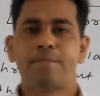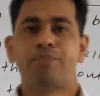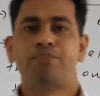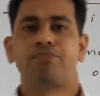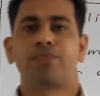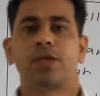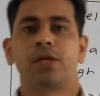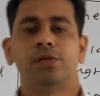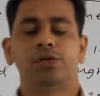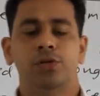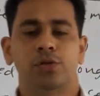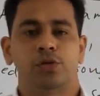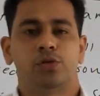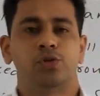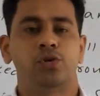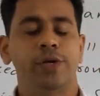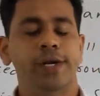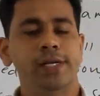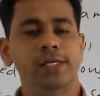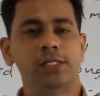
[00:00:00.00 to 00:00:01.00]
So
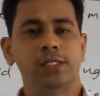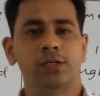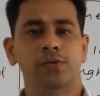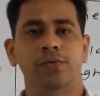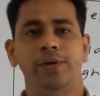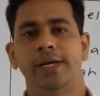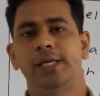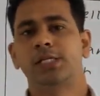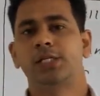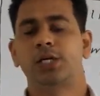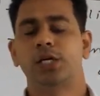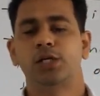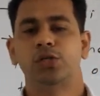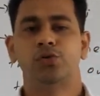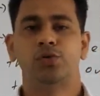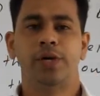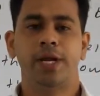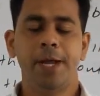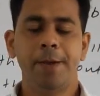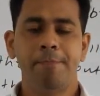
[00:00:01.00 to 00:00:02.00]
students, we discussed
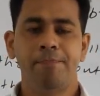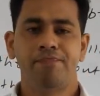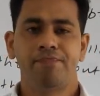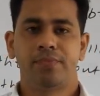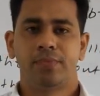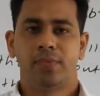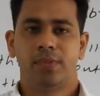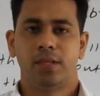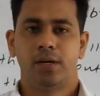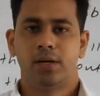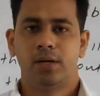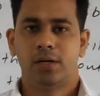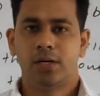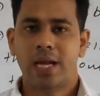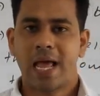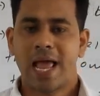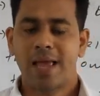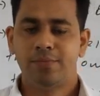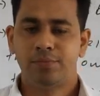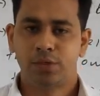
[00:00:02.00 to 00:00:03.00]
today the
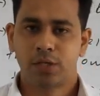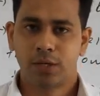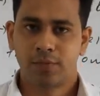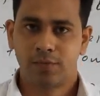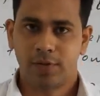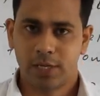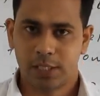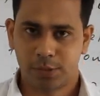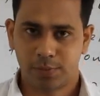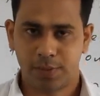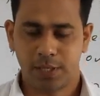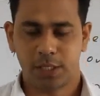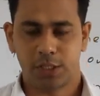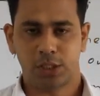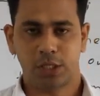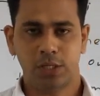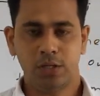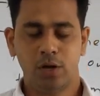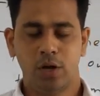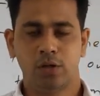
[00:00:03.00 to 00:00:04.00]
types of
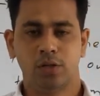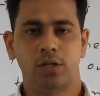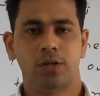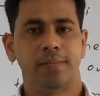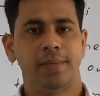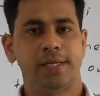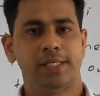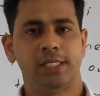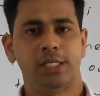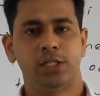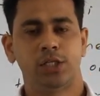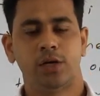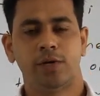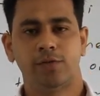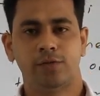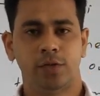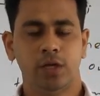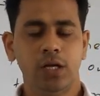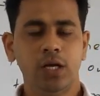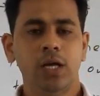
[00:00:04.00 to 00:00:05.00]
respiration on the basis of
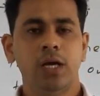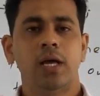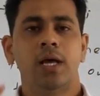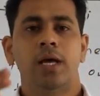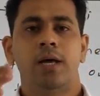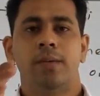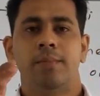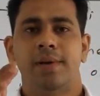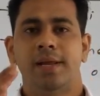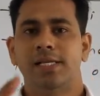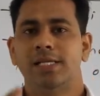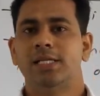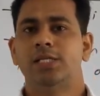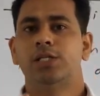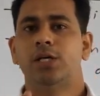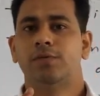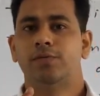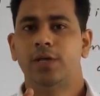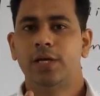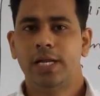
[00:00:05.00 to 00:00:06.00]
the presence of
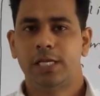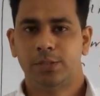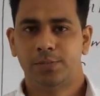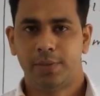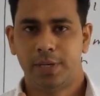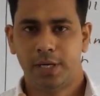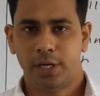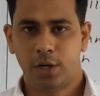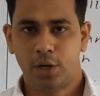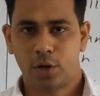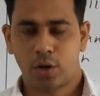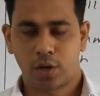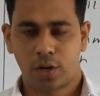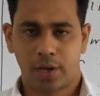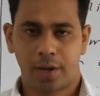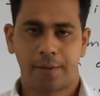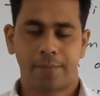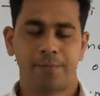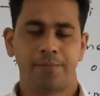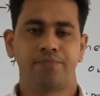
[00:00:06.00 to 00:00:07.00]
the respiratory organ.
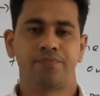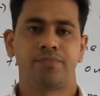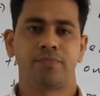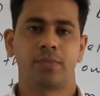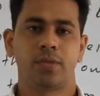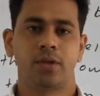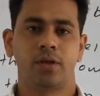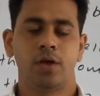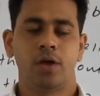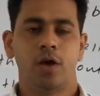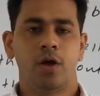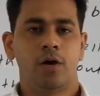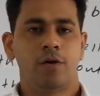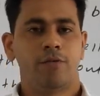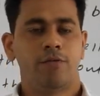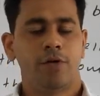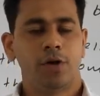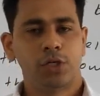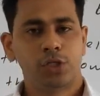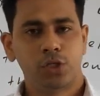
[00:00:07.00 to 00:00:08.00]

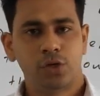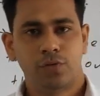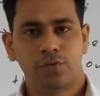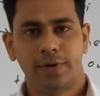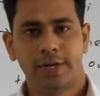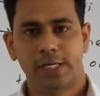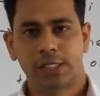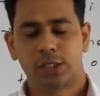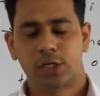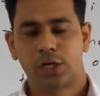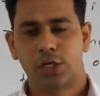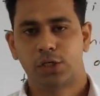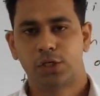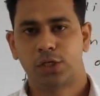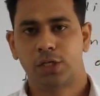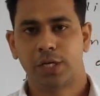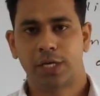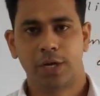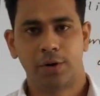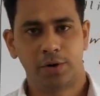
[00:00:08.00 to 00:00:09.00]
First, we discussed the
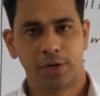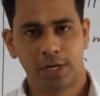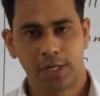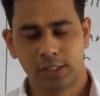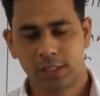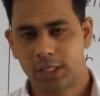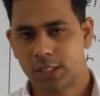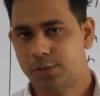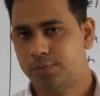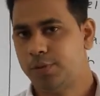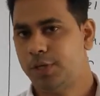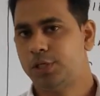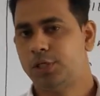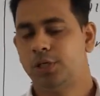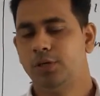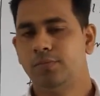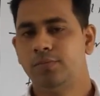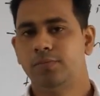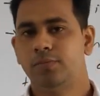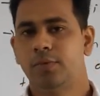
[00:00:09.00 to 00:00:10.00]
cutaneous
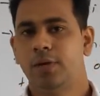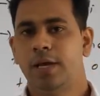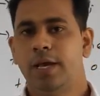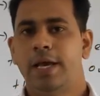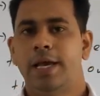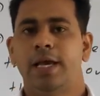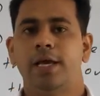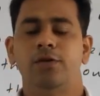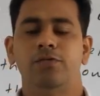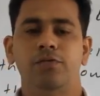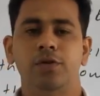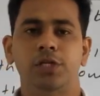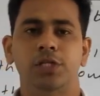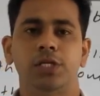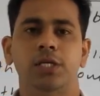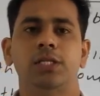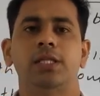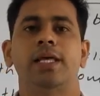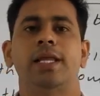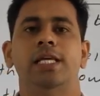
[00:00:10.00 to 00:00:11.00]
respiration, in which
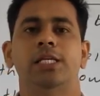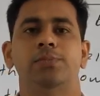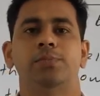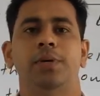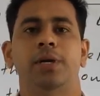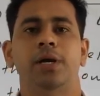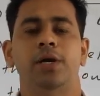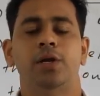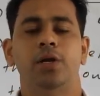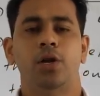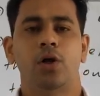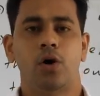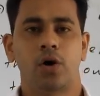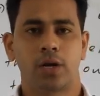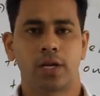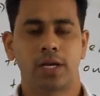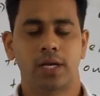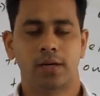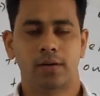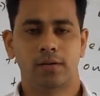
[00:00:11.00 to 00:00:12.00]
the respiratory
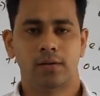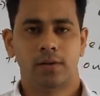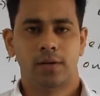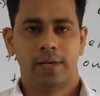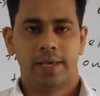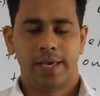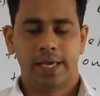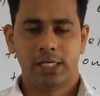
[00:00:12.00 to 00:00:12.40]
organ is